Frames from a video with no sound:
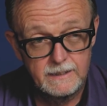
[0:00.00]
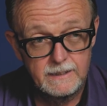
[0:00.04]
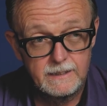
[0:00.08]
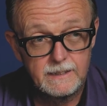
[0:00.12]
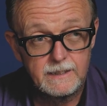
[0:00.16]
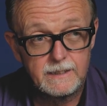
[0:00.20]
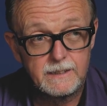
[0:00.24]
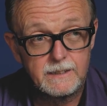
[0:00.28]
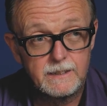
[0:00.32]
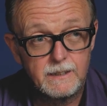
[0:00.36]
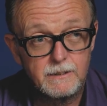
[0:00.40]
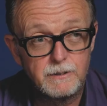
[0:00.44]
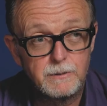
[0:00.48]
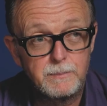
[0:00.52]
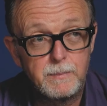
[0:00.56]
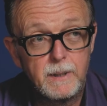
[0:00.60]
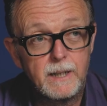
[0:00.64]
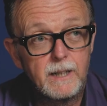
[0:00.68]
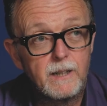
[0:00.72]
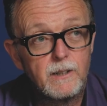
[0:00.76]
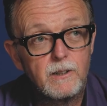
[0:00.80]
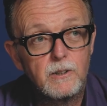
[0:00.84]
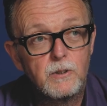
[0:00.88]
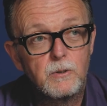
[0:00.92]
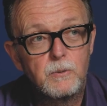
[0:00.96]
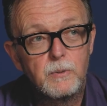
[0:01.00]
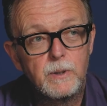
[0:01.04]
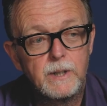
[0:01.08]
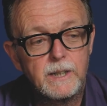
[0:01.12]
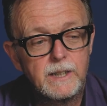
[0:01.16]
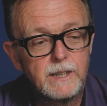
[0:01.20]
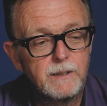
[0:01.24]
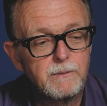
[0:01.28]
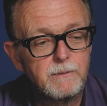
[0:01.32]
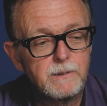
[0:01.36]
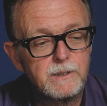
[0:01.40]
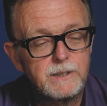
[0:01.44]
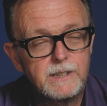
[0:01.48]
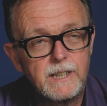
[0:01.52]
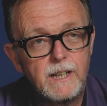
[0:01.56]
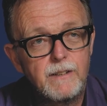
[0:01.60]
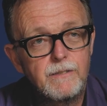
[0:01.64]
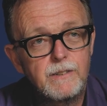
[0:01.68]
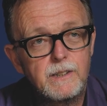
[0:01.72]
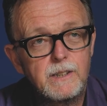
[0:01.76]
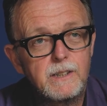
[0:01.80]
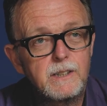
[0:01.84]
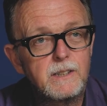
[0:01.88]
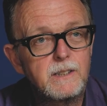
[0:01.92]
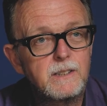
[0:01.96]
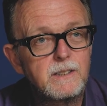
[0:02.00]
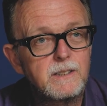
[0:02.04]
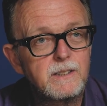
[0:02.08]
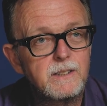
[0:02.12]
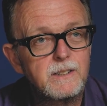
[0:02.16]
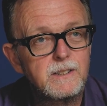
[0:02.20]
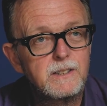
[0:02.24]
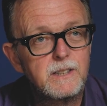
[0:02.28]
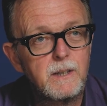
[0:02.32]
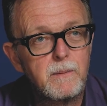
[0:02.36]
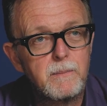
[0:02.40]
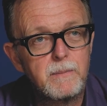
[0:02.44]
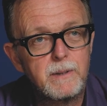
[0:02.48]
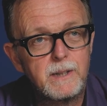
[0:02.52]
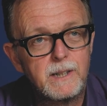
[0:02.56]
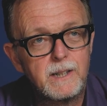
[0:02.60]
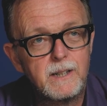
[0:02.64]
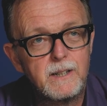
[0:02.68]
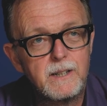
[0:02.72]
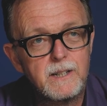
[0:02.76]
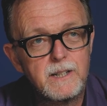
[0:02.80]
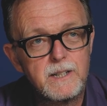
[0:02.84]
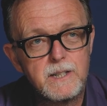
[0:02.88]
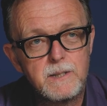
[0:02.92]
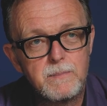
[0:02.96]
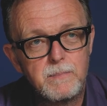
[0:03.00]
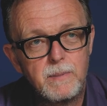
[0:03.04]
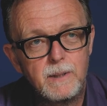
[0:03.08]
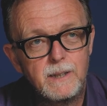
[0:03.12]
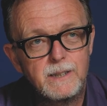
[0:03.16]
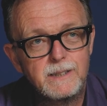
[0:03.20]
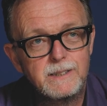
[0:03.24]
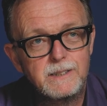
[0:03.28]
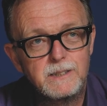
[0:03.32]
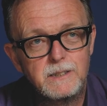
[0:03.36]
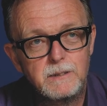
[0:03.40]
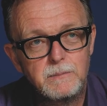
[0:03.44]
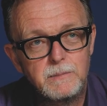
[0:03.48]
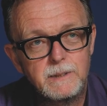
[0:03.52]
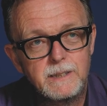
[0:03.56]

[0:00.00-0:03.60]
it goes back a long way, and it was never something I aspired to,